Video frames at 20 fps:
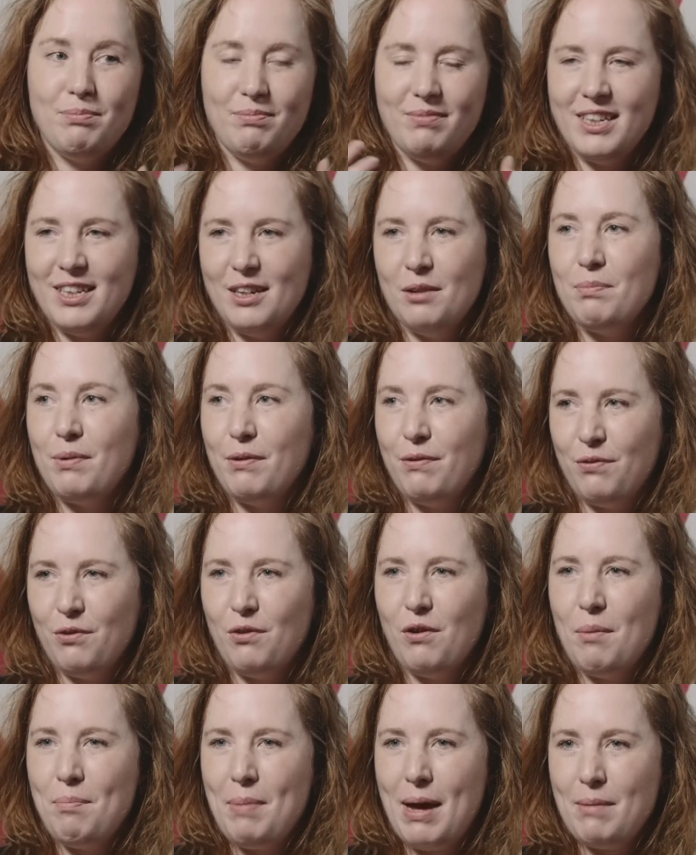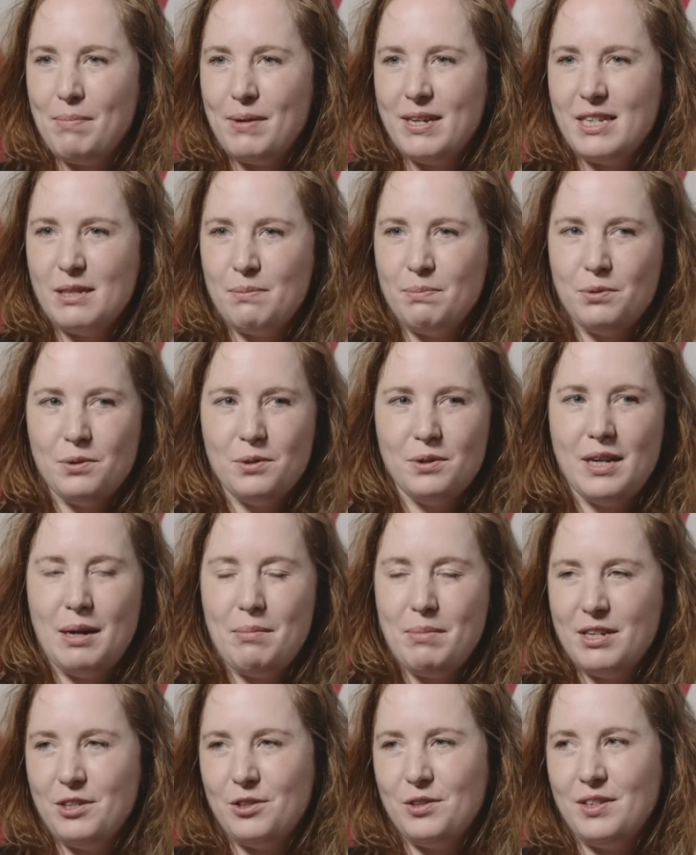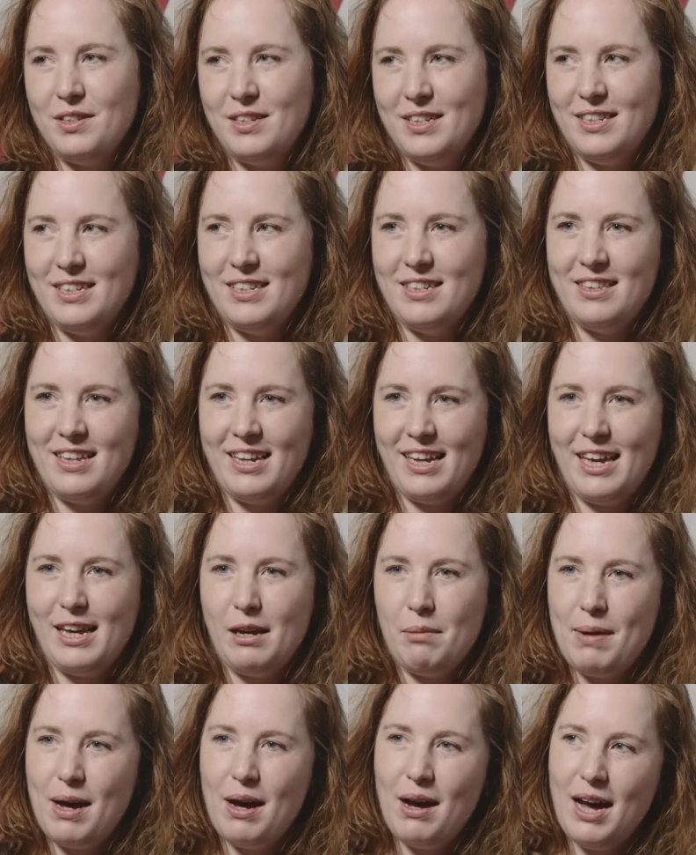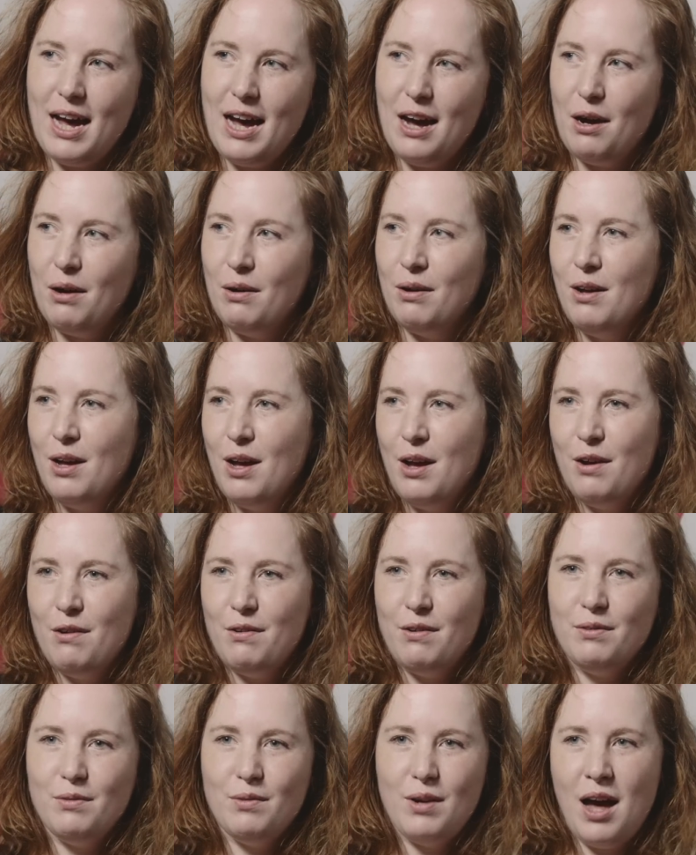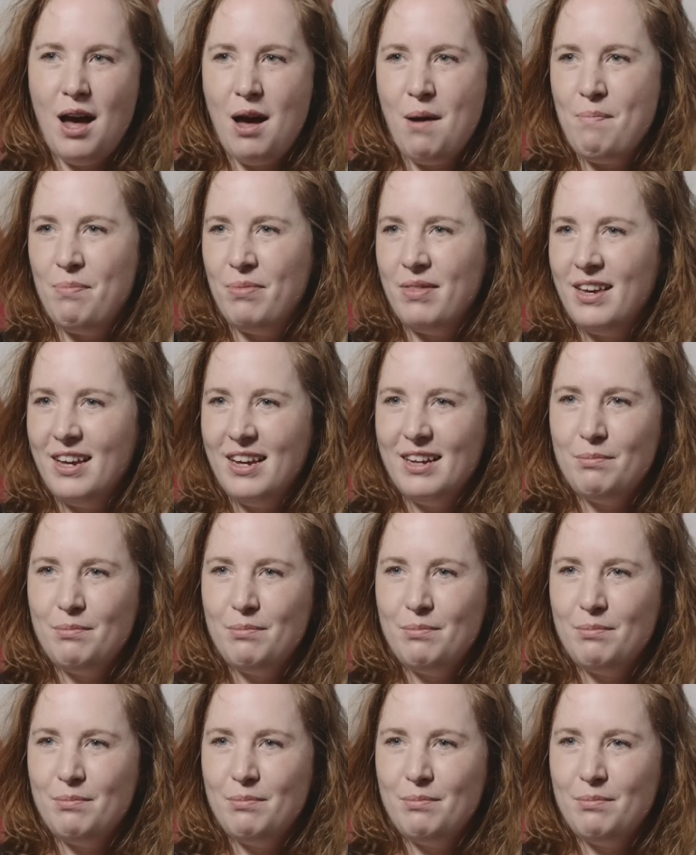you know, before a baby is born. I'm interested in thinking about how um,